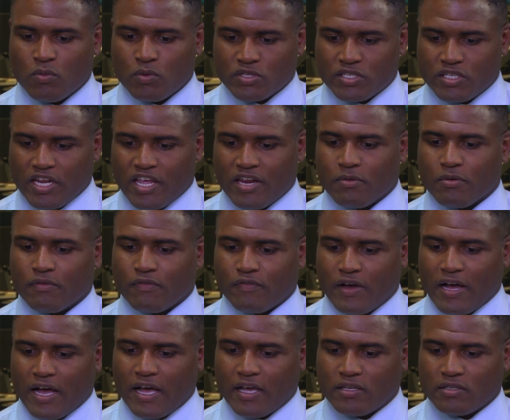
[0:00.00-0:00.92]
Was the data
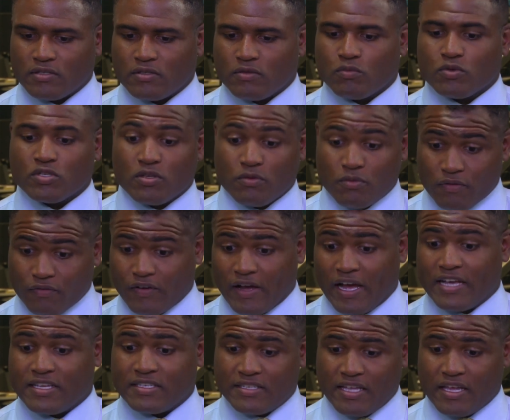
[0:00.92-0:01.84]
revised? Was the
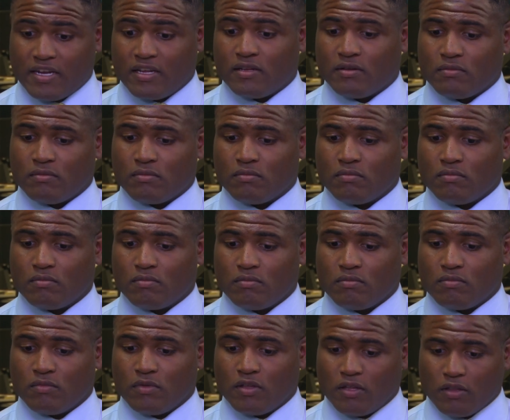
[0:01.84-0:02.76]
revised data
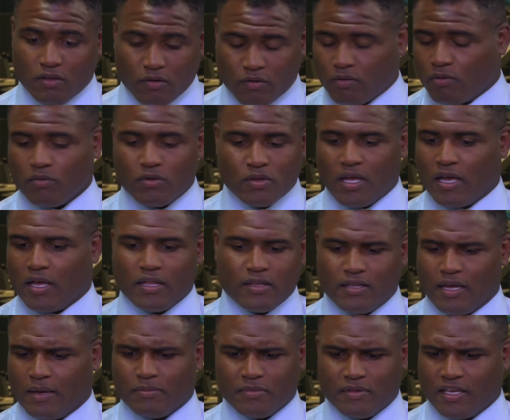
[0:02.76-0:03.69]
the,
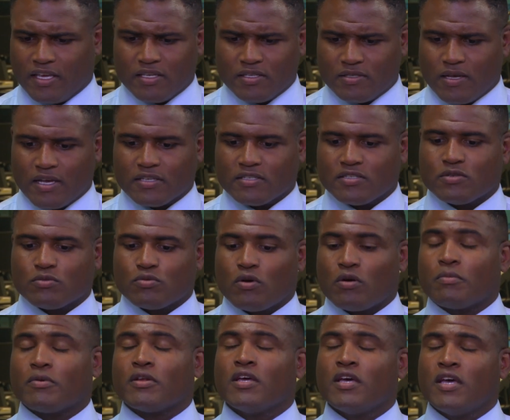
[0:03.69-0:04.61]
I, I, think he's asking this
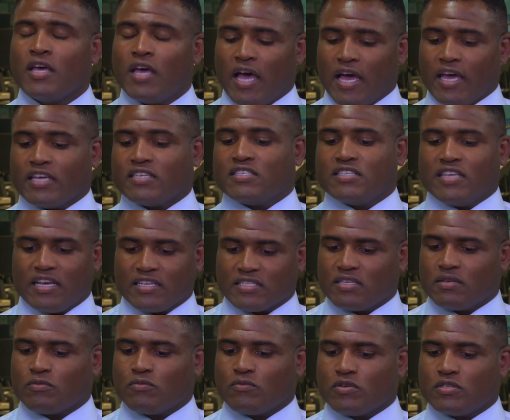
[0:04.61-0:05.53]
wrong, but I guess he's
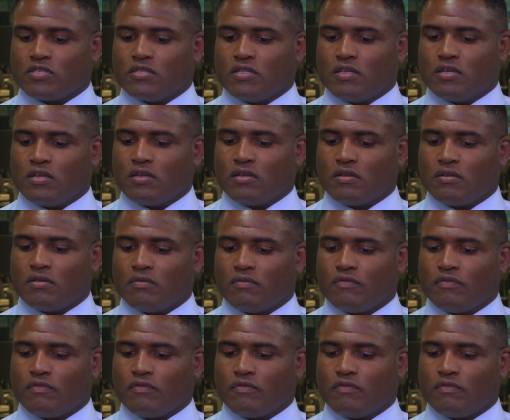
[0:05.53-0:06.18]
asking was the